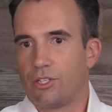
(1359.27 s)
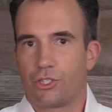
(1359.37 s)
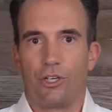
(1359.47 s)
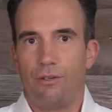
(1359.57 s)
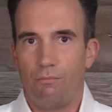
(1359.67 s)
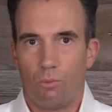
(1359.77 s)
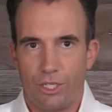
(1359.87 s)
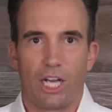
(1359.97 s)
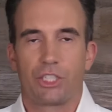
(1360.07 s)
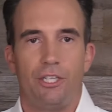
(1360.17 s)
certain
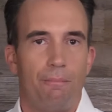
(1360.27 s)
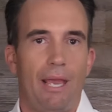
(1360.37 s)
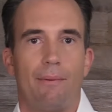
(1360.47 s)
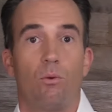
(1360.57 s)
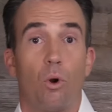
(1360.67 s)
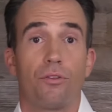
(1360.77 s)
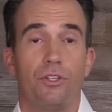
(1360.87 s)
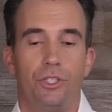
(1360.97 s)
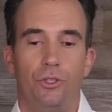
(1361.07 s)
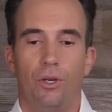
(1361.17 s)
reduction in payment worth
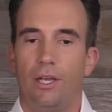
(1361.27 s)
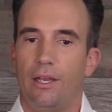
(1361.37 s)
it to you.